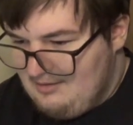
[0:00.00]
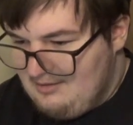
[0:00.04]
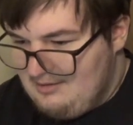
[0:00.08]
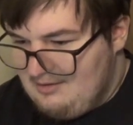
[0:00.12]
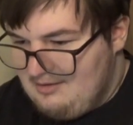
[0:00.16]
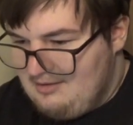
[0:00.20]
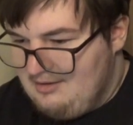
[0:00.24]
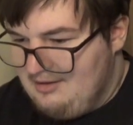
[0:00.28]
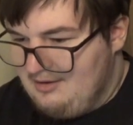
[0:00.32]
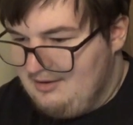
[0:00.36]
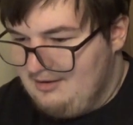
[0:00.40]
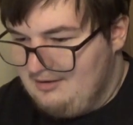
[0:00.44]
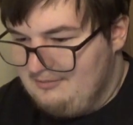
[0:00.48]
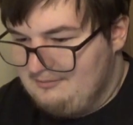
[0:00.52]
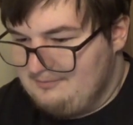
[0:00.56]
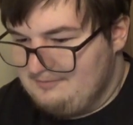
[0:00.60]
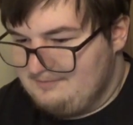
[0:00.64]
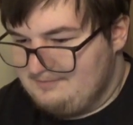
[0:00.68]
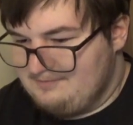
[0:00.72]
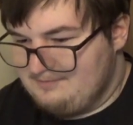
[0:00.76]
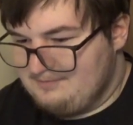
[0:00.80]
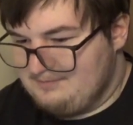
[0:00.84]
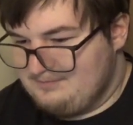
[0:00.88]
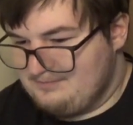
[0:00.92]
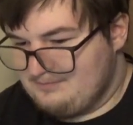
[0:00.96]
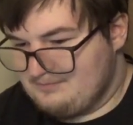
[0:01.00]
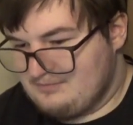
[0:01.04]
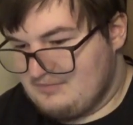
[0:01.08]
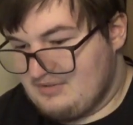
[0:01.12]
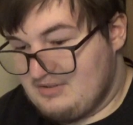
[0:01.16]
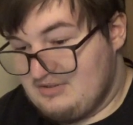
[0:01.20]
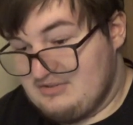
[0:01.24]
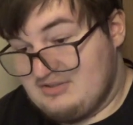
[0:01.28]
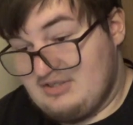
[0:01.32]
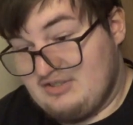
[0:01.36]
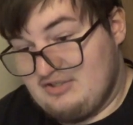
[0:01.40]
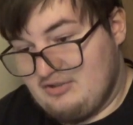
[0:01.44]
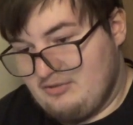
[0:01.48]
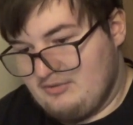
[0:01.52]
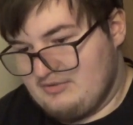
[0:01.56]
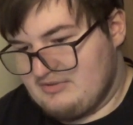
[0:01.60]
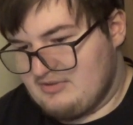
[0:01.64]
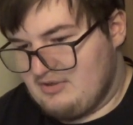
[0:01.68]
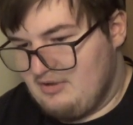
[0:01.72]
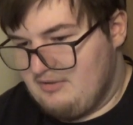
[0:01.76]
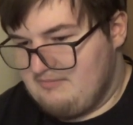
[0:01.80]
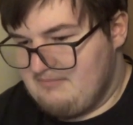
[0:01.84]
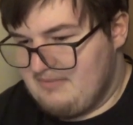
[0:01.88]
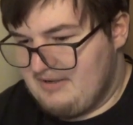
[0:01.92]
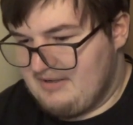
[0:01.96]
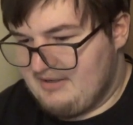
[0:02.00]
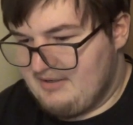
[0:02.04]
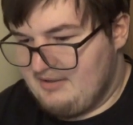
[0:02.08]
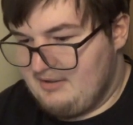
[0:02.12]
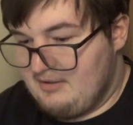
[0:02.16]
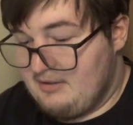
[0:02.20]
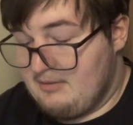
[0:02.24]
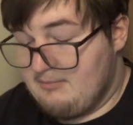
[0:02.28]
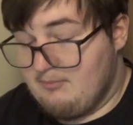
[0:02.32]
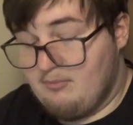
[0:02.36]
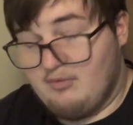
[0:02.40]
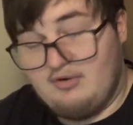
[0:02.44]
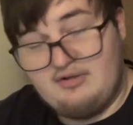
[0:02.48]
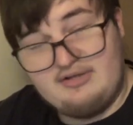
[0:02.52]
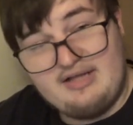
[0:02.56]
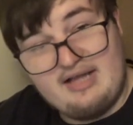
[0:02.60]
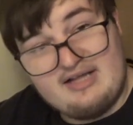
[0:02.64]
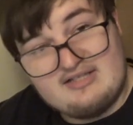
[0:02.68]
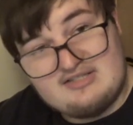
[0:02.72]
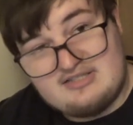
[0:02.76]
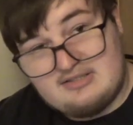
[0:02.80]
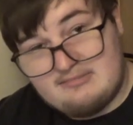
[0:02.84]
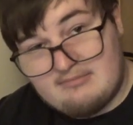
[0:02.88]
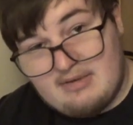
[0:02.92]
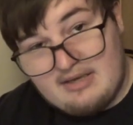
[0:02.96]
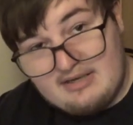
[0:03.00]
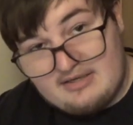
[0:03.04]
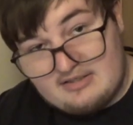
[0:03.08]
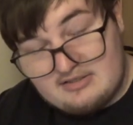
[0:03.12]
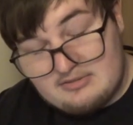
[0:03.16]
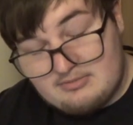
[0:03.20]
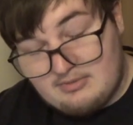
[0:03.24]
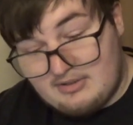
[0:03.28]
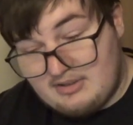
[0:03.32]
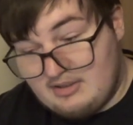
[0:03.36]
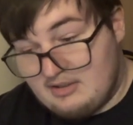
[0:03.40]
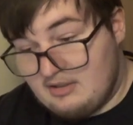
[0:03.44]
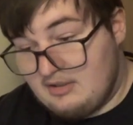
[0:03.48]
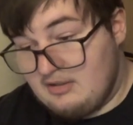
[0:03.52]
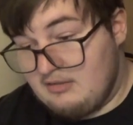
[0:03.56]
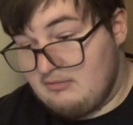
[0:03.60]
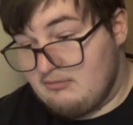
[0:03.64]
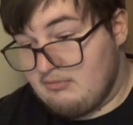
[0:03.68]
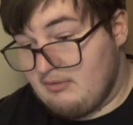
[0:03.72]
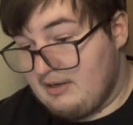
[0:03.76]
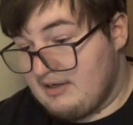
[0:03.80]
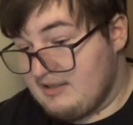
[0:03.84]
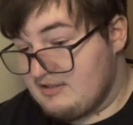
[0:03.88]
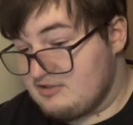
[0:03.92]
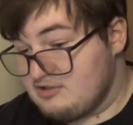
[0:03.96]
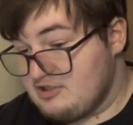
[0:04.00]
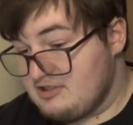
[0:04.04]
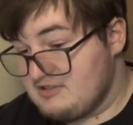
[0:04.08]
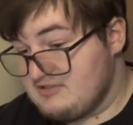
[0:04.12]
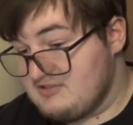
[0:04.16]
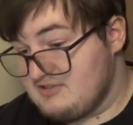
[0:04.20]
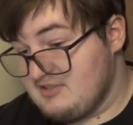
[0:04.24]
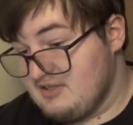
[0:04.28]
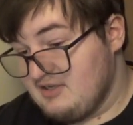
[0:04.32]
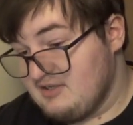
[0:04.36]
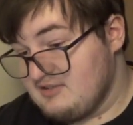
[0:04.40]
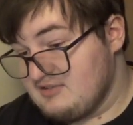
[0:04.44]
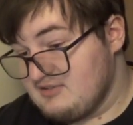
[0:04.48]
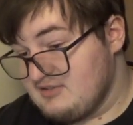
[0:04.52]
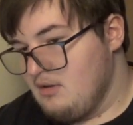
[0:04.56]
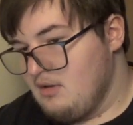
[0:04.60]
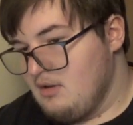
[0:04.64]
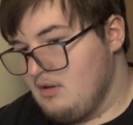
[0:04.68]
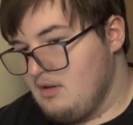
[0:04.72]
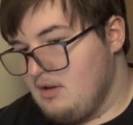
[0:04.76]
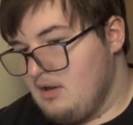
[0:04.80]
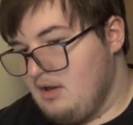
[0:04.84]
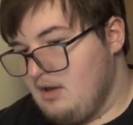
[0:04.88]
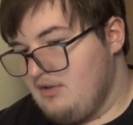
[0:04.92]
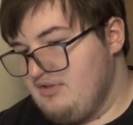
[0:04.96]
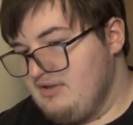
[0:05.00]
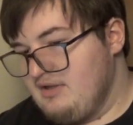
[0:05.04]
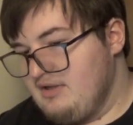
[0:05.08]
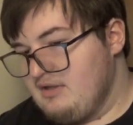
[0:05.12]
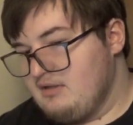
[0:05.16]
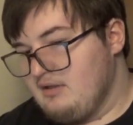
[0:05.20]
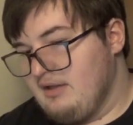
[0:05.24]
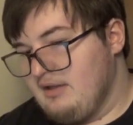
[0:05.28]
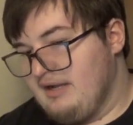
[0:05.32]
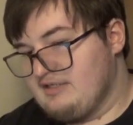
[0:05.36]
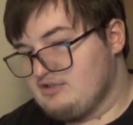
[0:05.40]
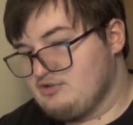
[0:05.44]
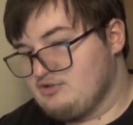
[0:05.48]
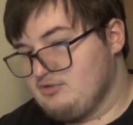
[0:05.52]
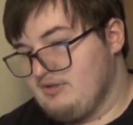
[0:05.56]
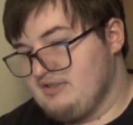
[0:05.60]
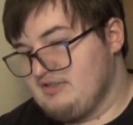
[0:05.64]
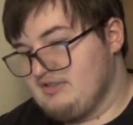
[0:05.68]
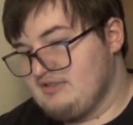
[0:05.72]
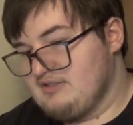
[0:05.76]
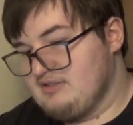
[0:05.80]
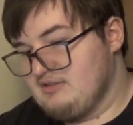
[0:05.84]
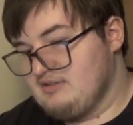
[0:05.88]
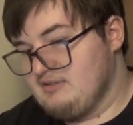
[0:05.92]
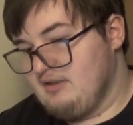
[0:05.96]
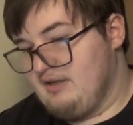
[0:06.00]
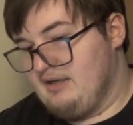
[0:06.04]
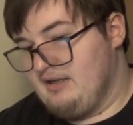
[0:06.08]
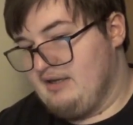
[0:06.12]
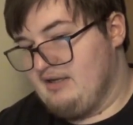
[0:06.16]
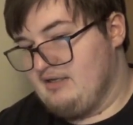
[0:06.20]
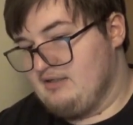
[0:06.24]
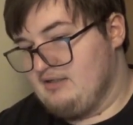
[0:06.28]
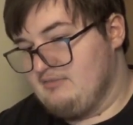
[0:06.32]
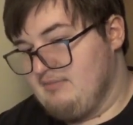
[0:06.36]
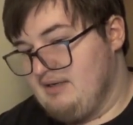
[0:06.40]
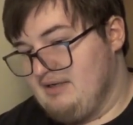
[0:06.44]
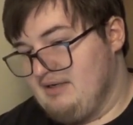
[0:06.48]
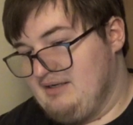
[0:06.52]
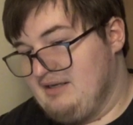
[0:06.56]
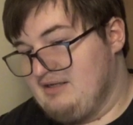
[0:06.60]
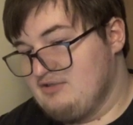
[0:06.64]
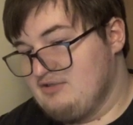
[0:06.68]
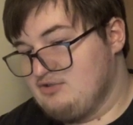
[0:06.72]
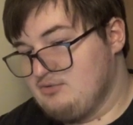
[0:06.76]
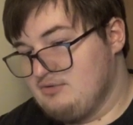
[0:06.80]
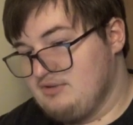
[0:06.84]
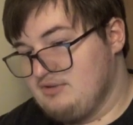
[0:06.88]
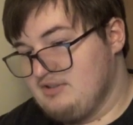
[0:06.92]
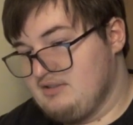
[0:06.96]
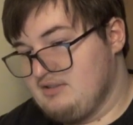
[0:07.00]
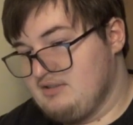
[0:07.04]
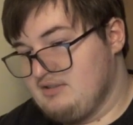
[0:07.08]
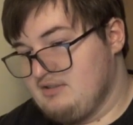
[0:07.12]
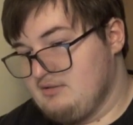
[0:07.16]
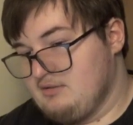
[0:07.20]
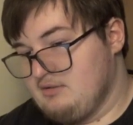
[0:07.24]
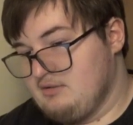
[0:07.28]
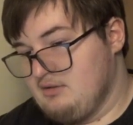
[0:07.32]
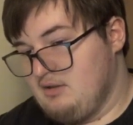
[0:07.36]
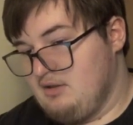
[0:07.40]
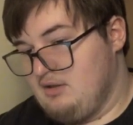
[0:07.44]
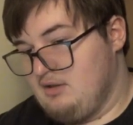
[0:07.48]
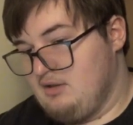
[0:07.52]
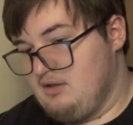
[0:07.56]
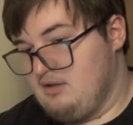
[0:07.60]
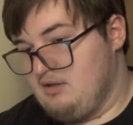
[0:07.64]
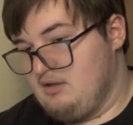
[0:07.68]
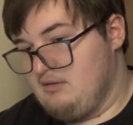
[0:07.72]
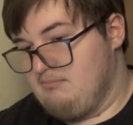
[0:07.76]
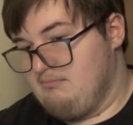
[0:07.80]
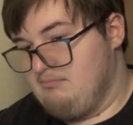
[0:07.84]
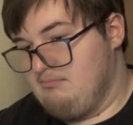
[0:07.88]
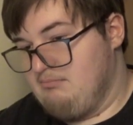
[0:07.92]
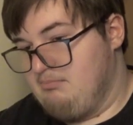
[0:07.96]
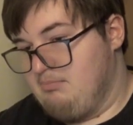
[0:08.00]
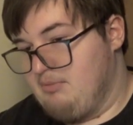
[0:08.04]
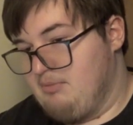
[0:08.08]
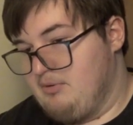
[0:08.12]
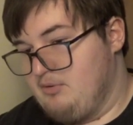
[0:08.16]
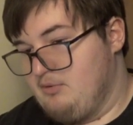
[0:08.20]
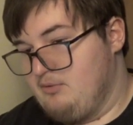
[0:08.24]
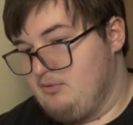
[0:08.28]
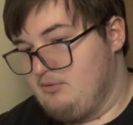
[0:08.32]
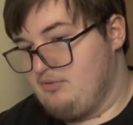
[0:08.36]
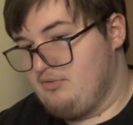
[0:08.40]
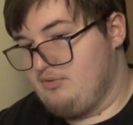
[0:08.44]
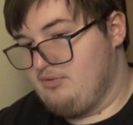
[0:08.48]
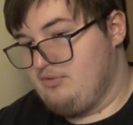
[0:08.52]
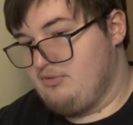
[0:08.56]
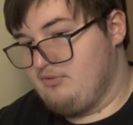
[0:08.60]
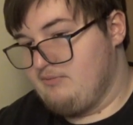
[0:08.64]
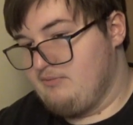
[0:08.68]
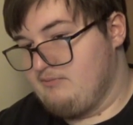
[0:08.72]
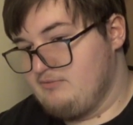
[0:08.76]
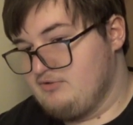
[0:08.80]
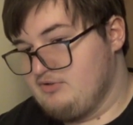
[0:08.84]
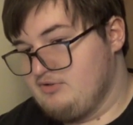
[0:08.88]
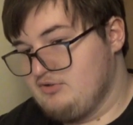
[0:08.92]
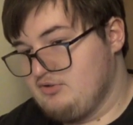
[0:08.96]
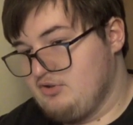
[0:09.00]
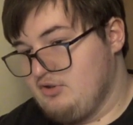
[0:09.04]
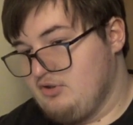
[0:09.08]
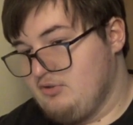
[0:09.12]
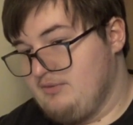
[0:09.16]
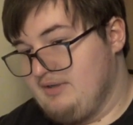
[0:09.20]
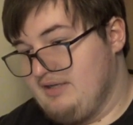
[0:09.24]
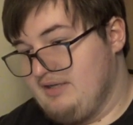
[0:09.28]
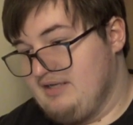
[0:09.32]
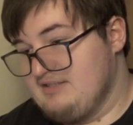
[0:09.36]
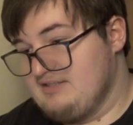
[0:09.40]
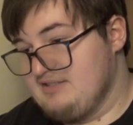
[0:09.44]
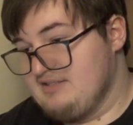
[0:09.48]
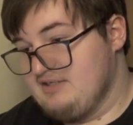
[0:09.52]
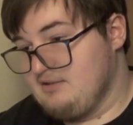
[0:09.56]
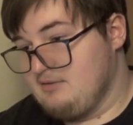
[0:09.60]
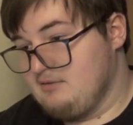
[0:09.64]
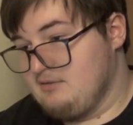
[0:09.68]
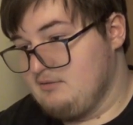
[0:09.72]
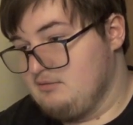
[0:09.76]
Because I know it's got a Mega. We'll get to Megas when I rank Gen 6. I think Electrike and Manectric both should go in A tier.